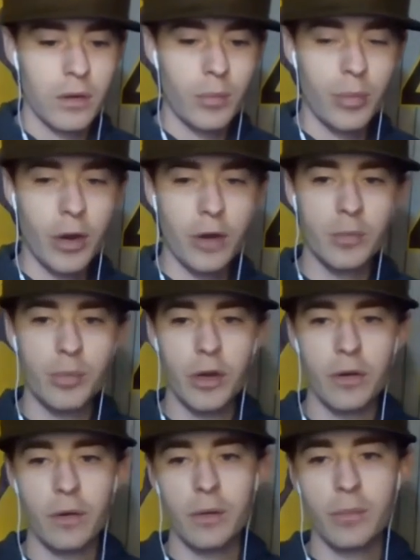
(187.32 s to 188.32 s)
compared to
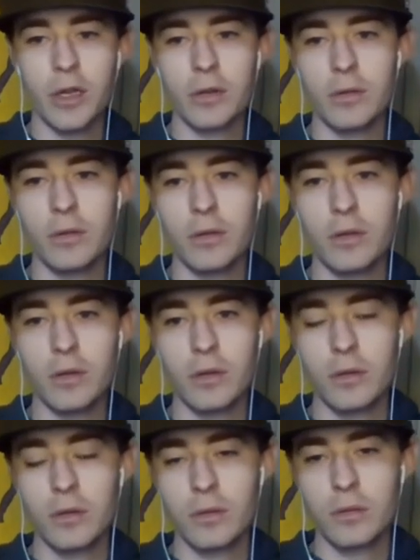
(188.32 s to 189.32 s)
Pinder, I mean,
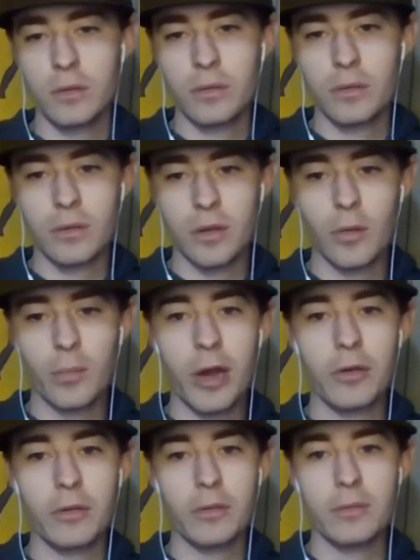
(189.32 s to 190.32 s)
they're
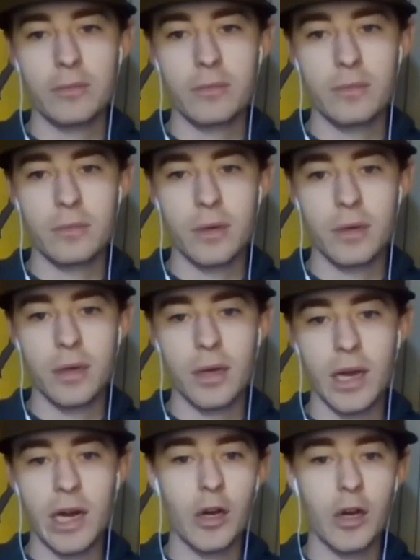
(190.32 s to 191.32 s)
better.
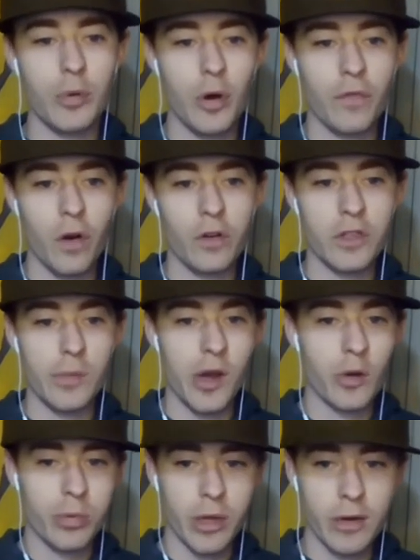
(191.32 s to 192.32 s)
I know Profar's the
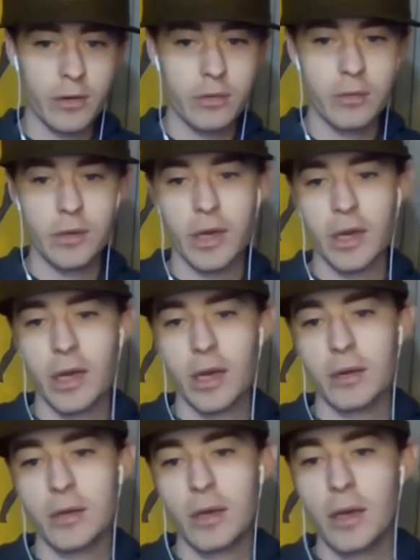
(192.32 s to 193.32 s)
better player,
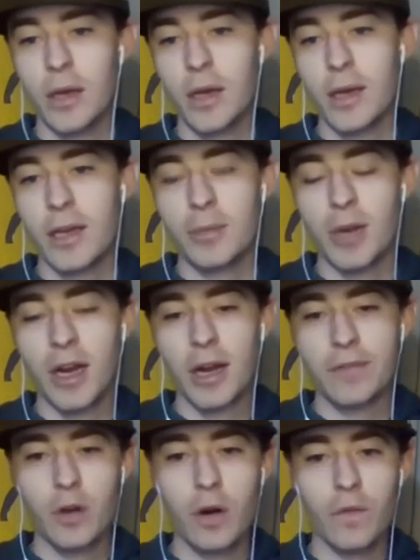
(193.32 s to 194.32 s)
and you might
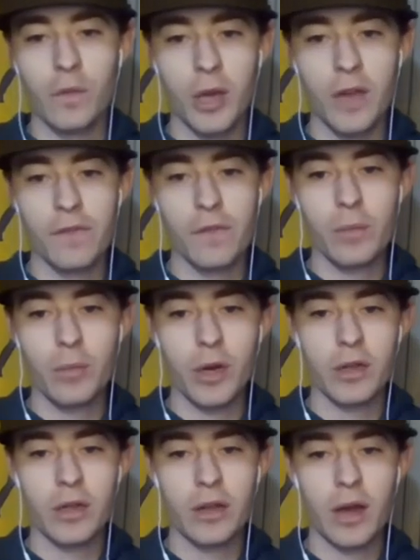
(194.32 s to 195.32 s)
have to overpay for him,
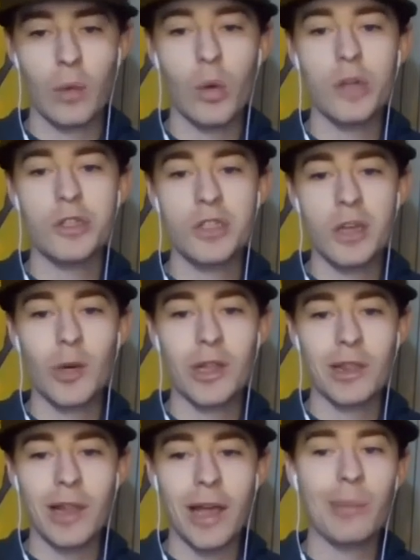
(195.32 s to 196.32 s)
but I want
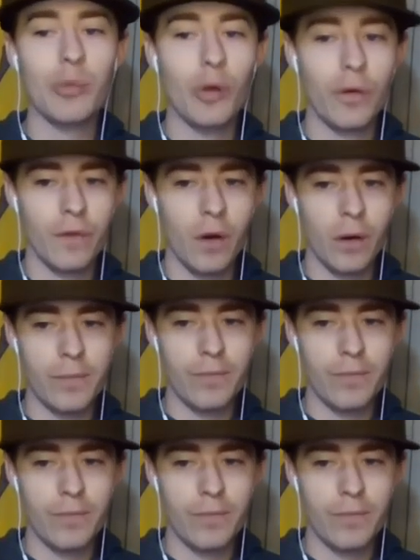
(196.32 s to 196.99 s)
someone like Profar.